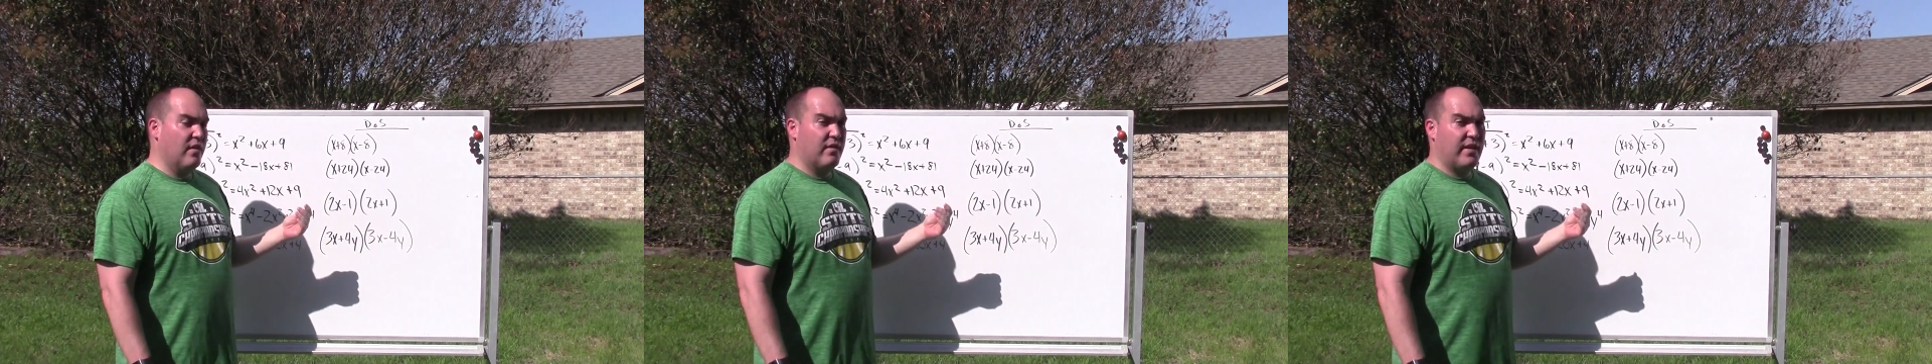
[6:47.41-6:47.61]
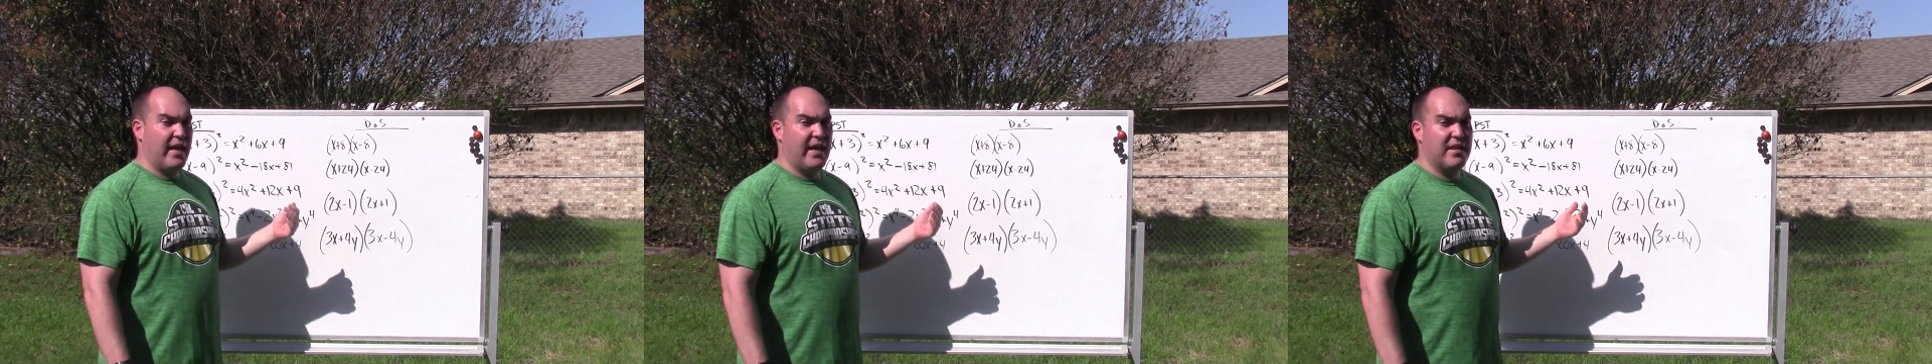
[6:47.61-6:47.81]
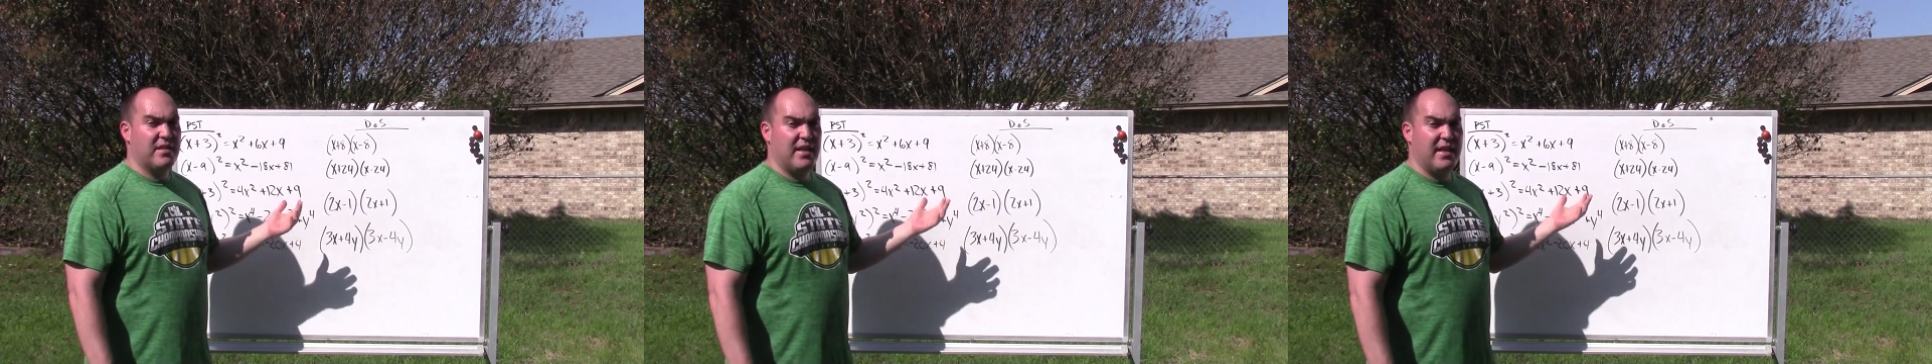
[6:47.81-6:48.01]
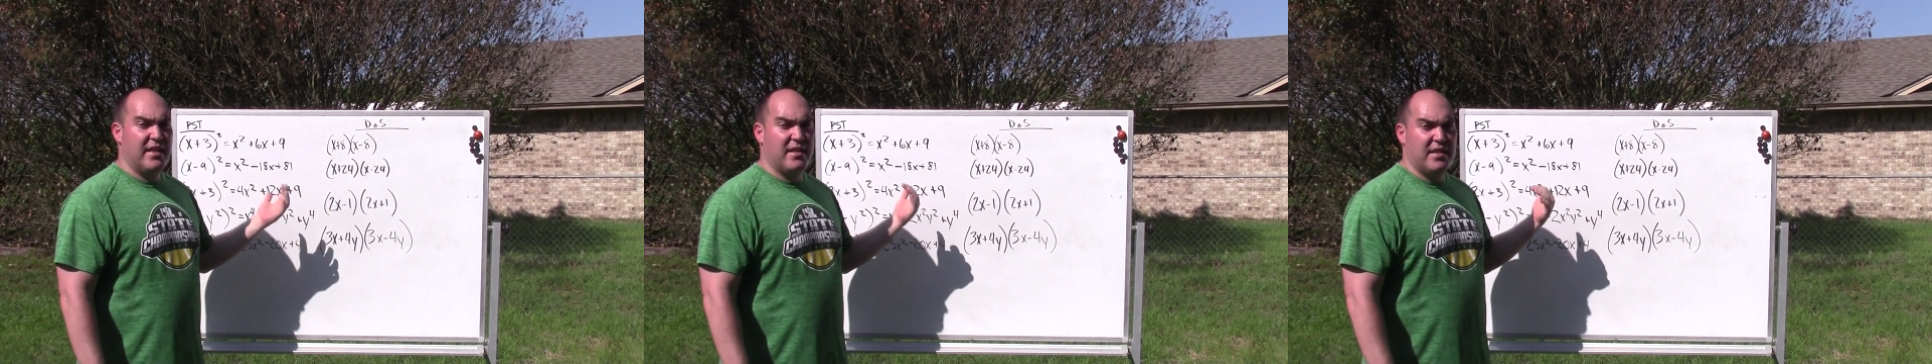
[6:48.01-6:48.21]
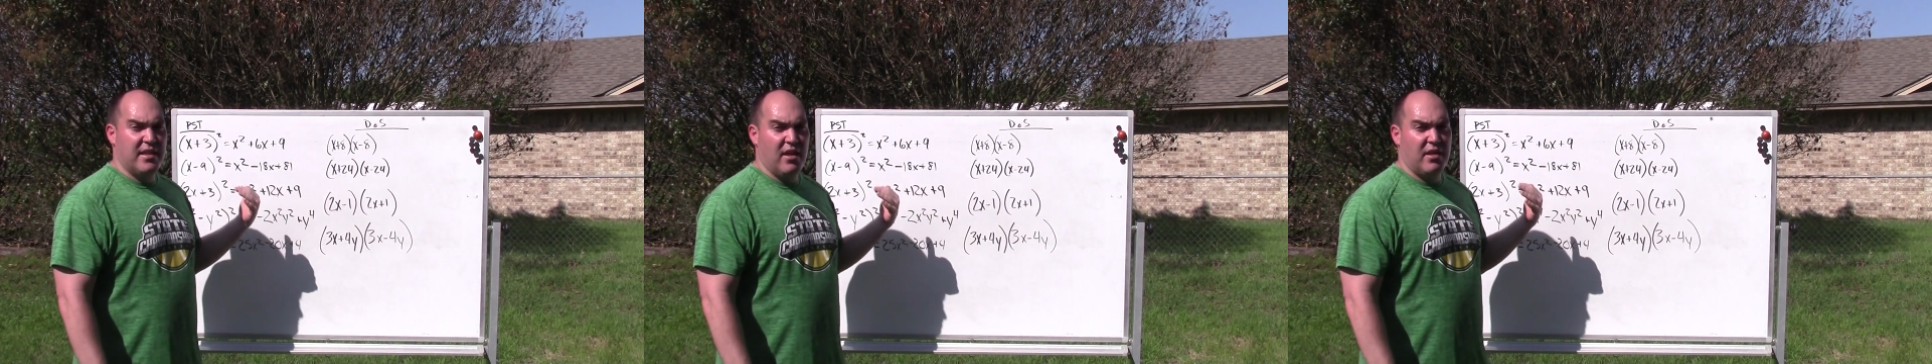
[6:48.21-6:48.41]
Okay, it's
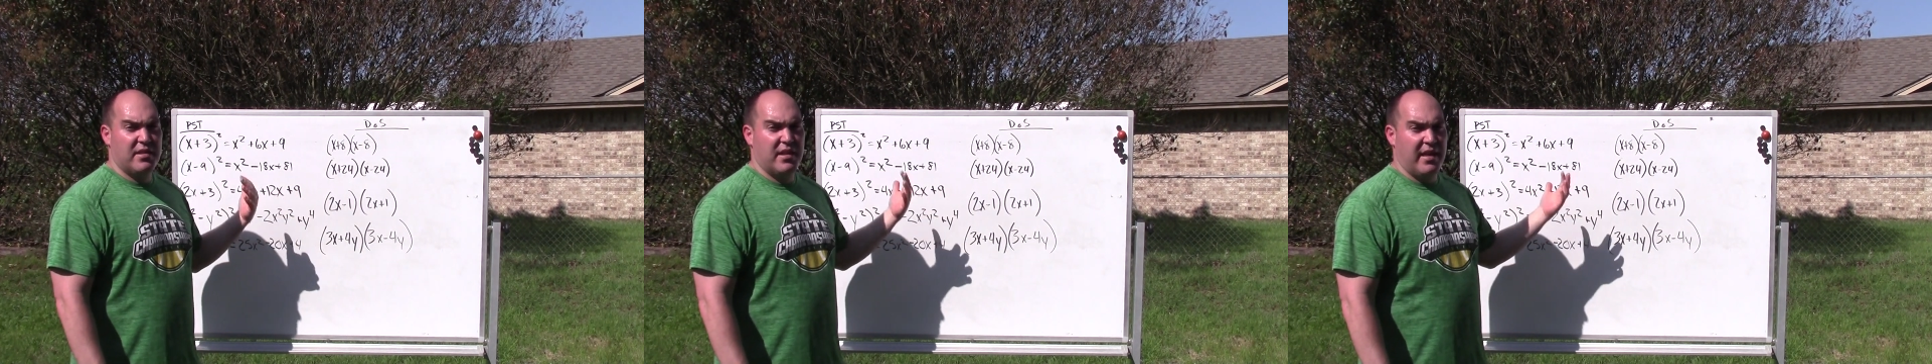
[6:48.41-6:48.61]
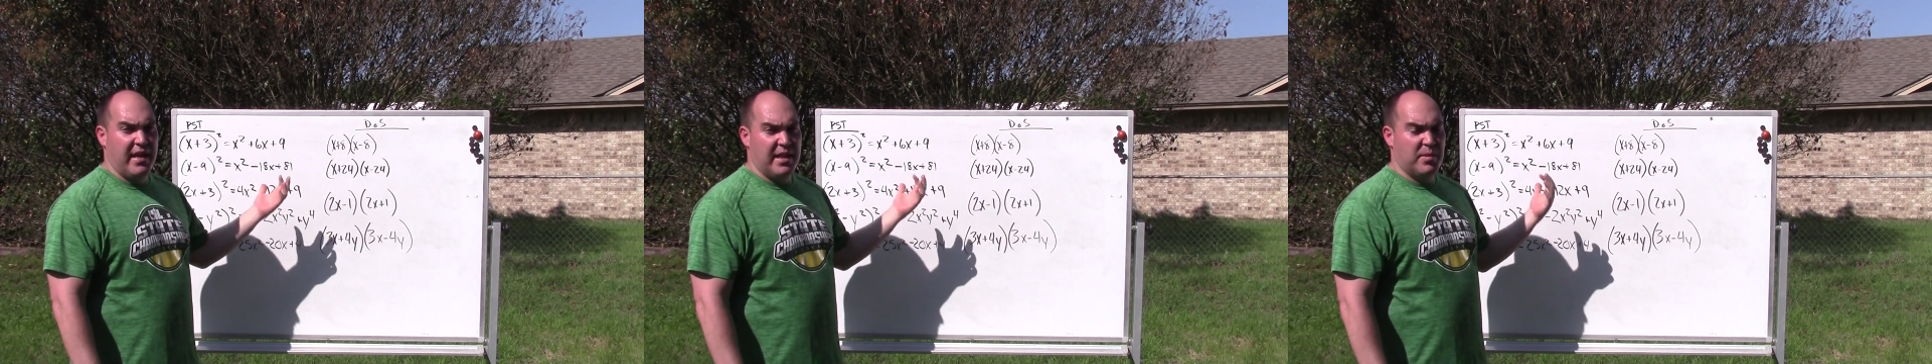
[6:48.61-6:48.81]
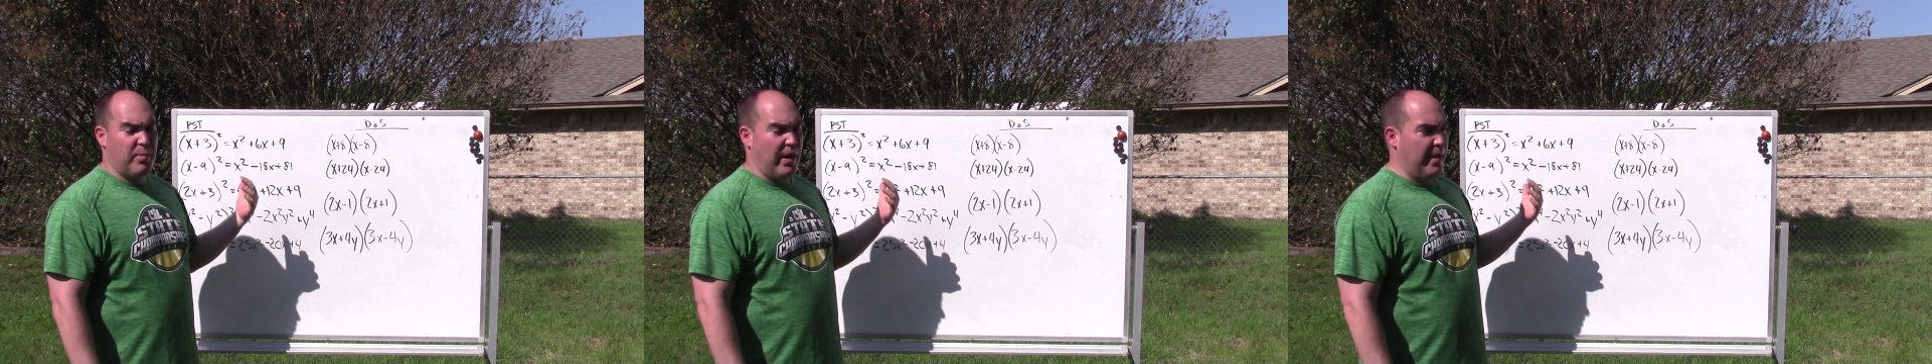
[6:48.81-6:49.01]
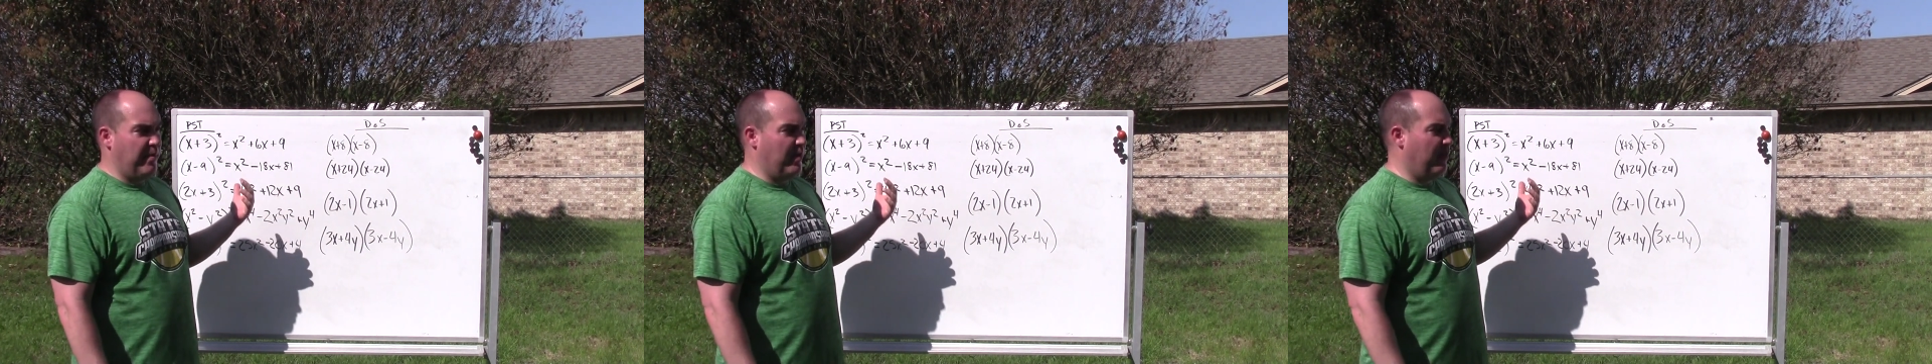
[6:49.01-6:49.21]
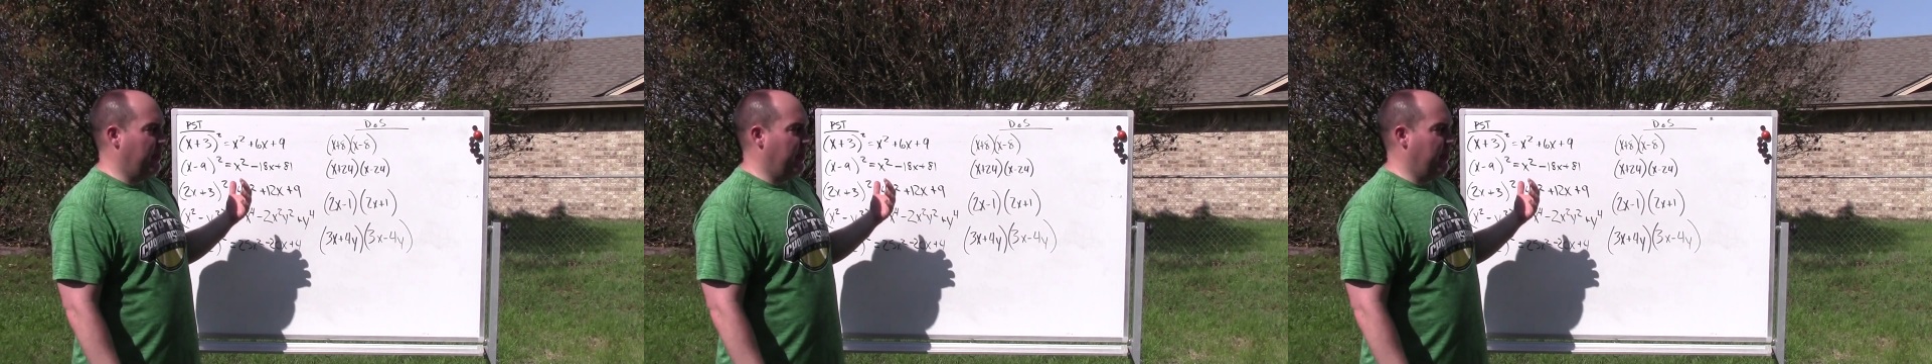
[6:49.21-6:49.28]
easy on today's paper